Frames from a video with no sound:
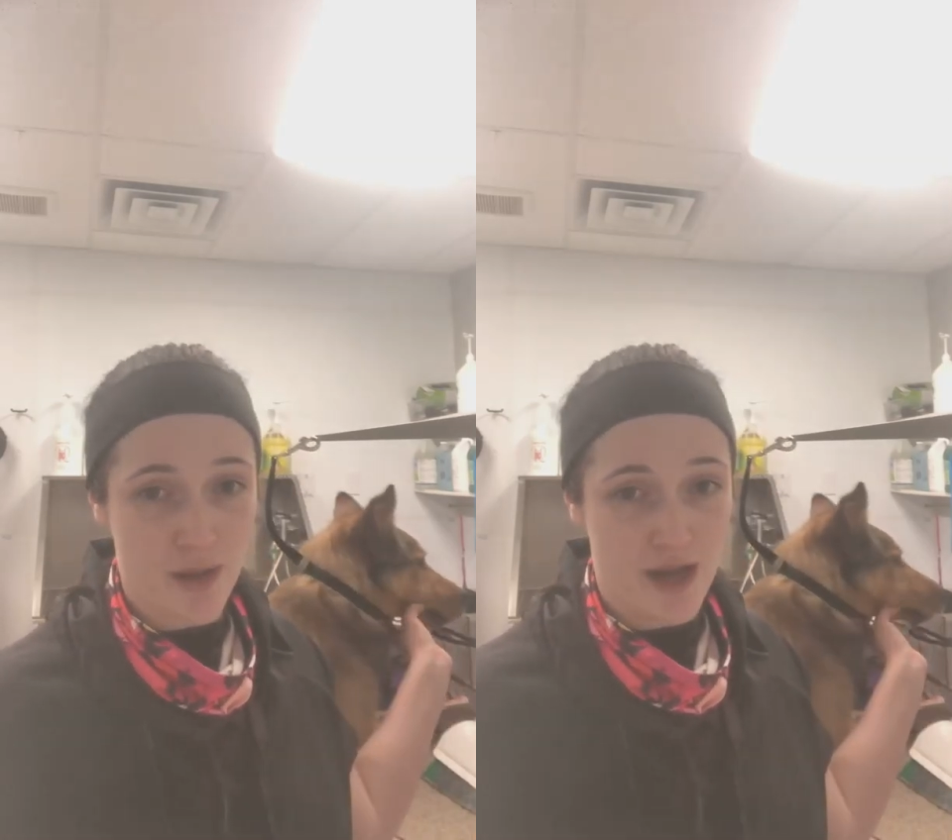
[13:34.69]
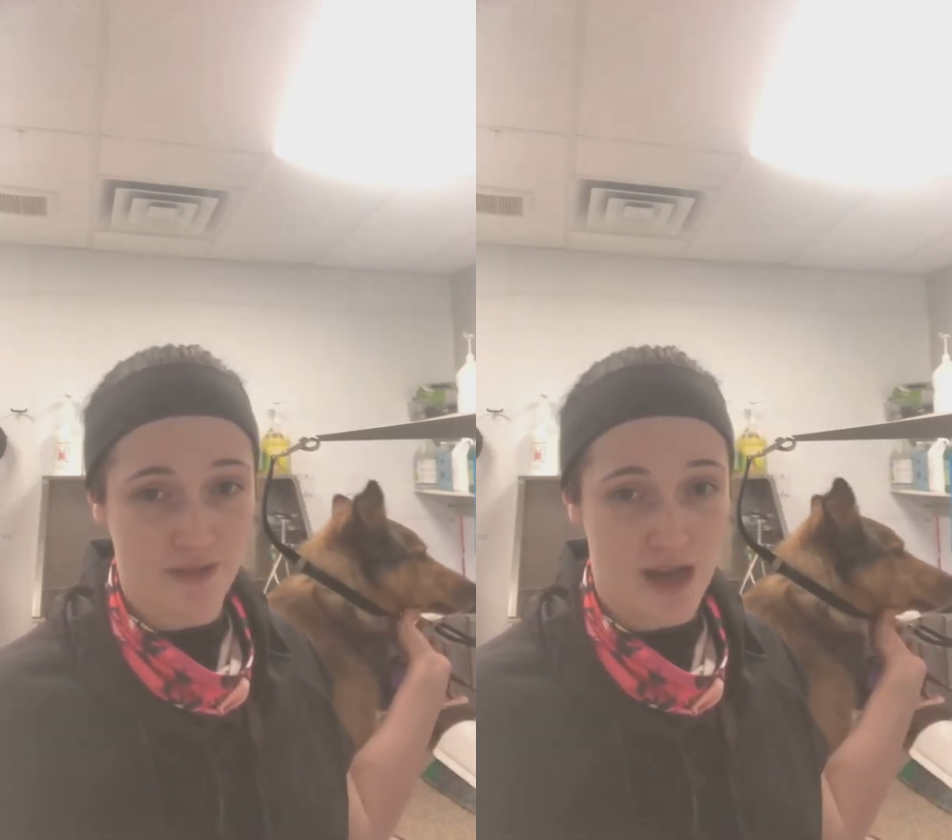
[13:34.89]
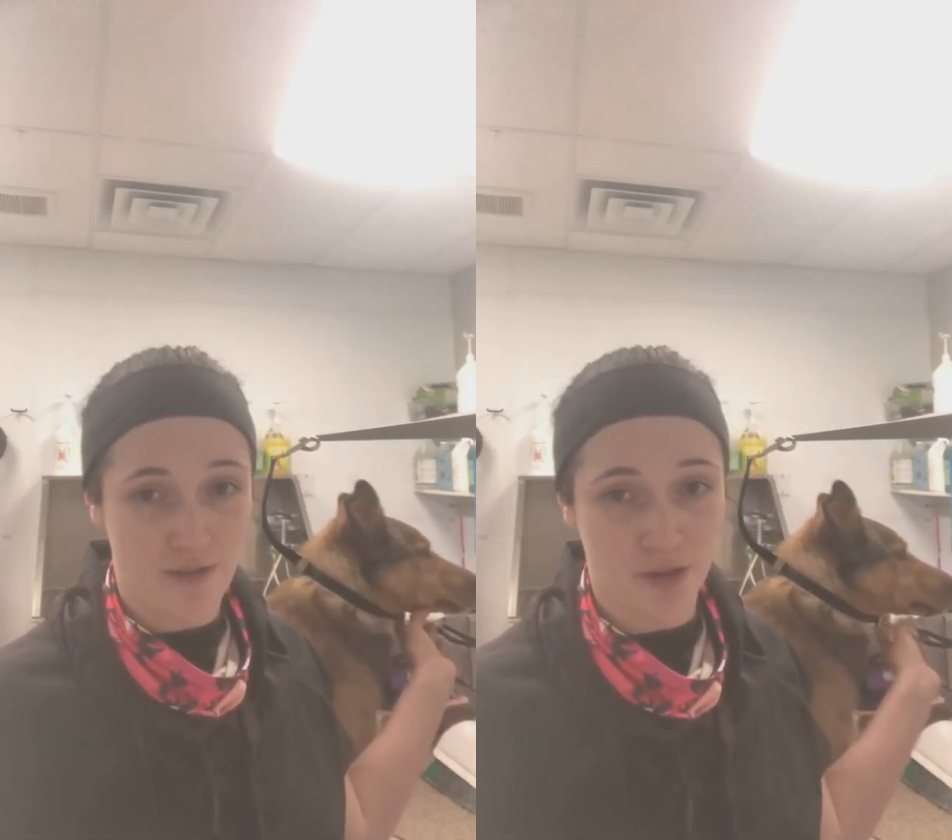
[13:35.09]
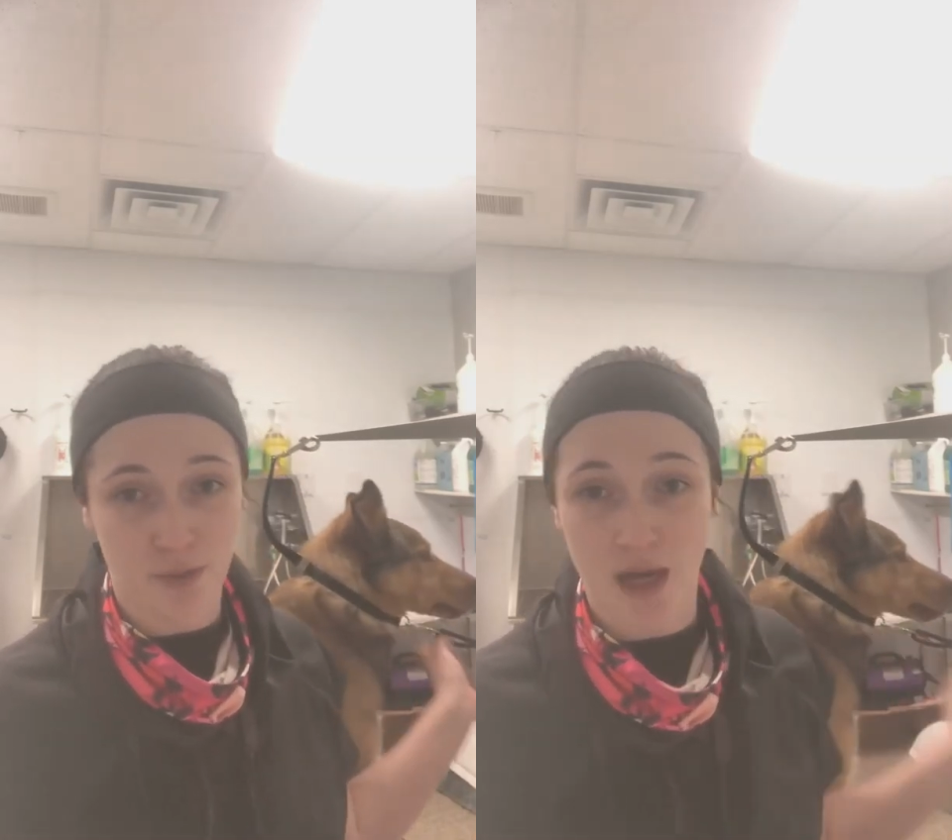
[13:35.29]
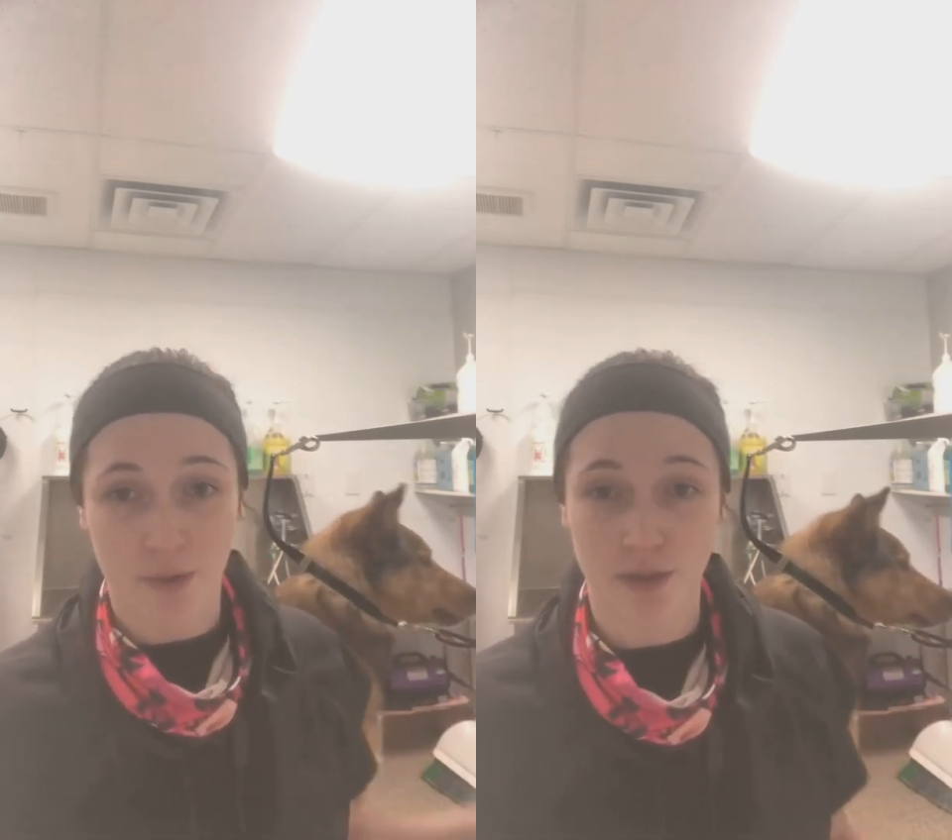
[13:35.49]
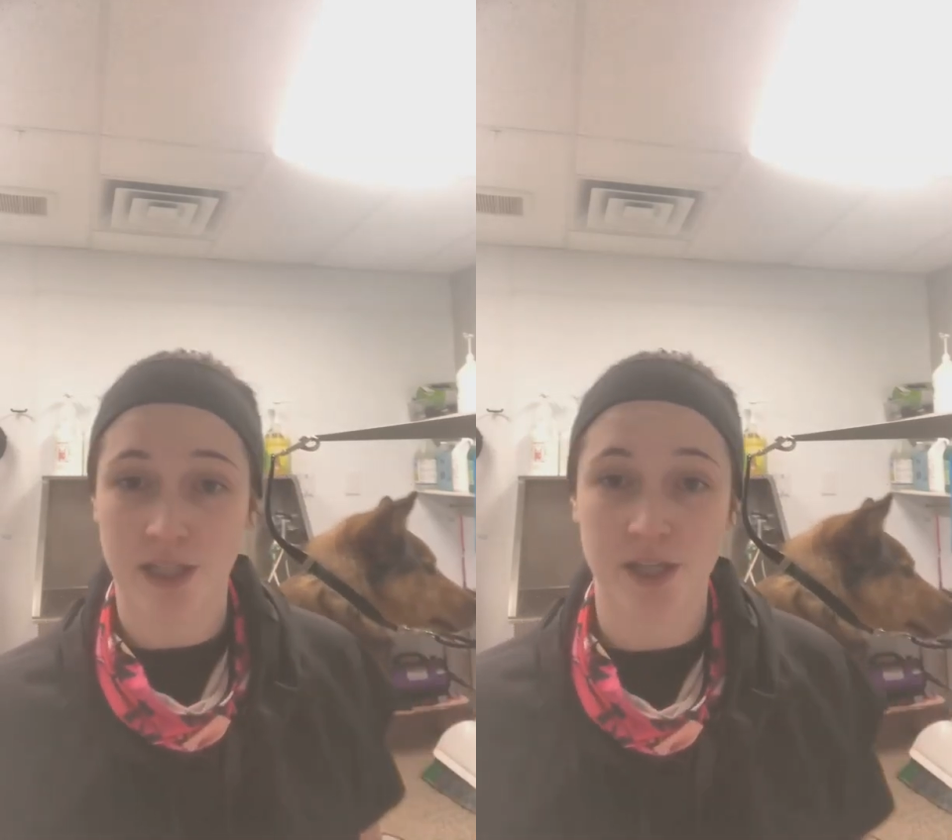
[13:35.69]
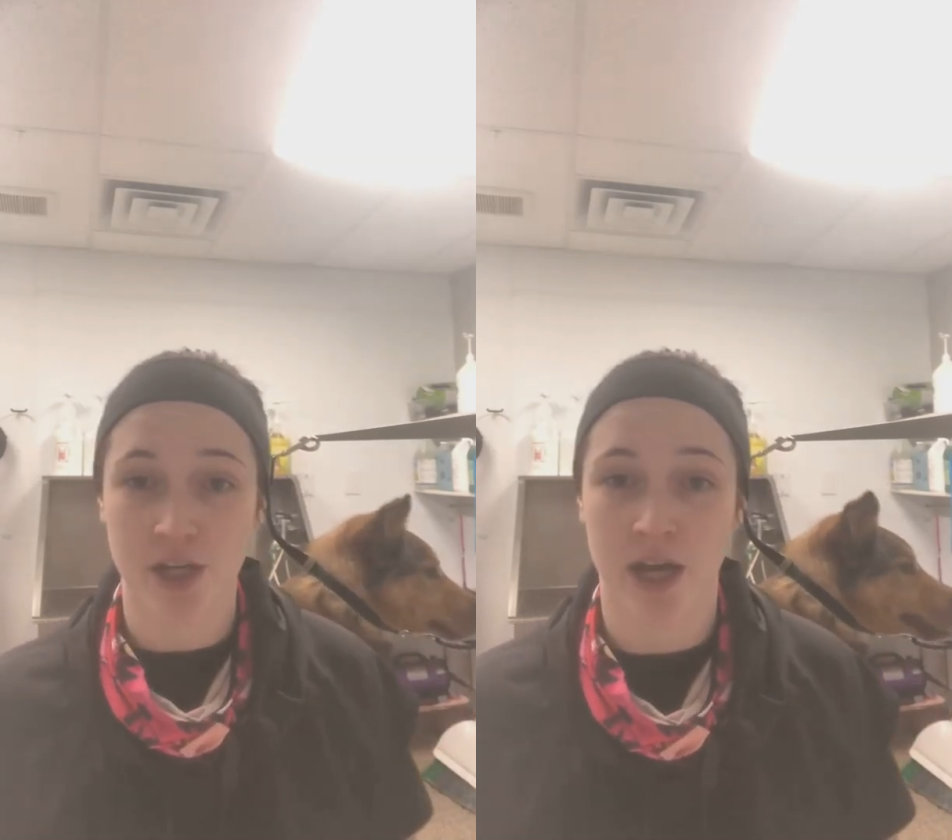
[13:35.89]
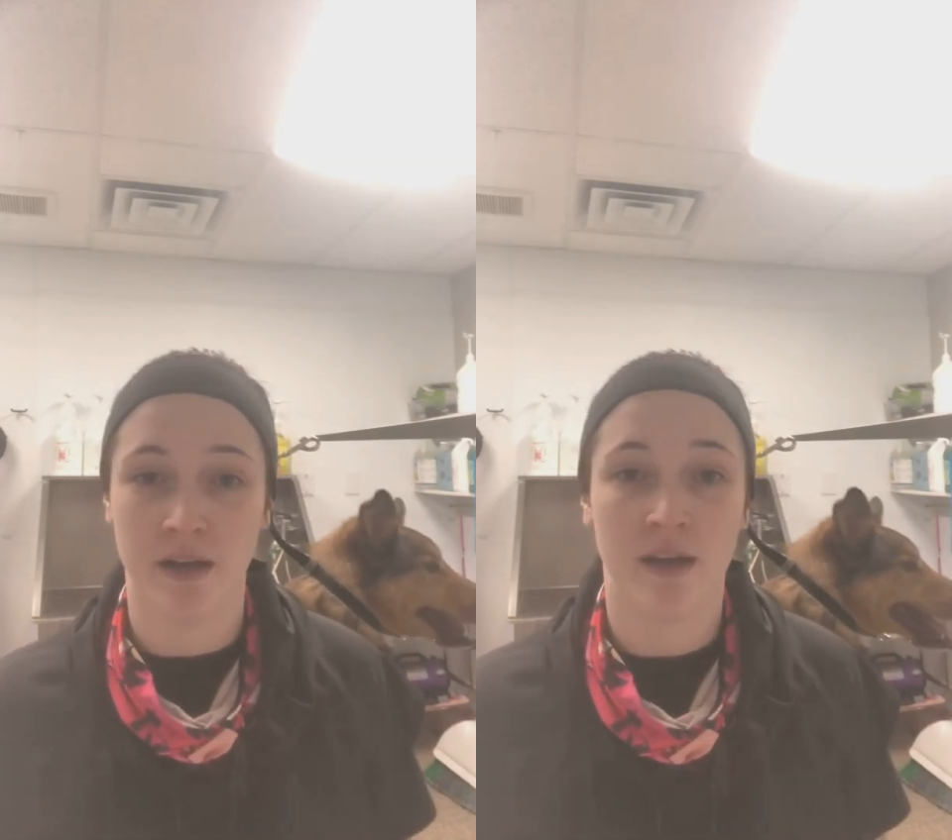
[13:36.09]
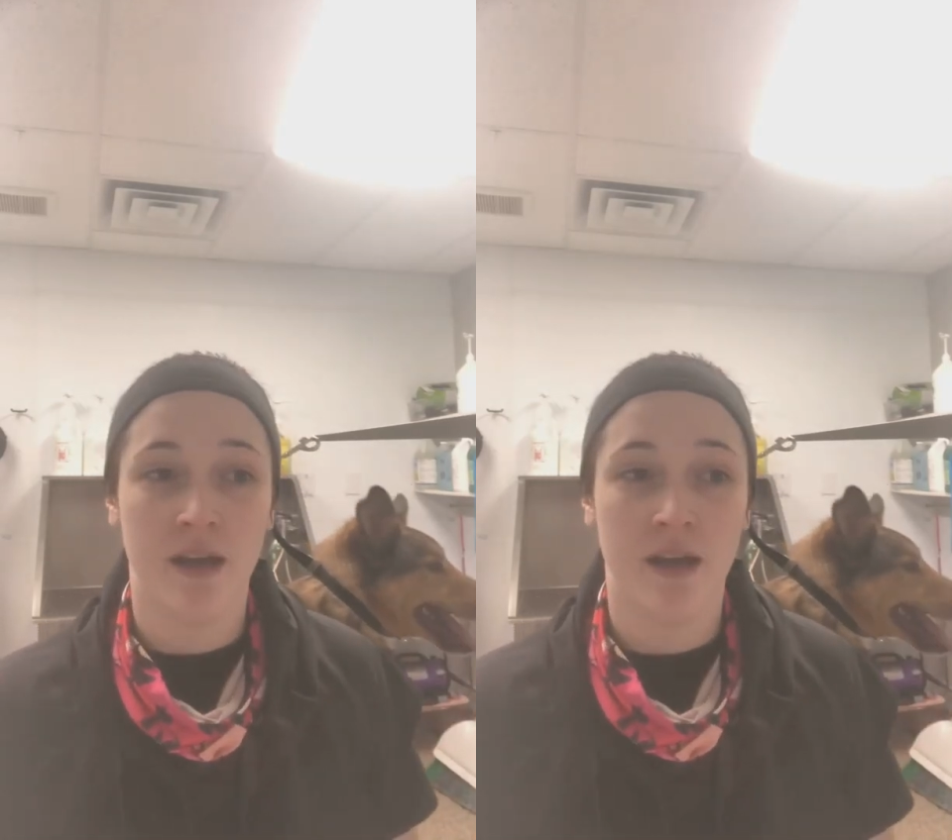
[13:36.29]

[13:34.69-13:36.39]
we have to have a 3-hour D-shed,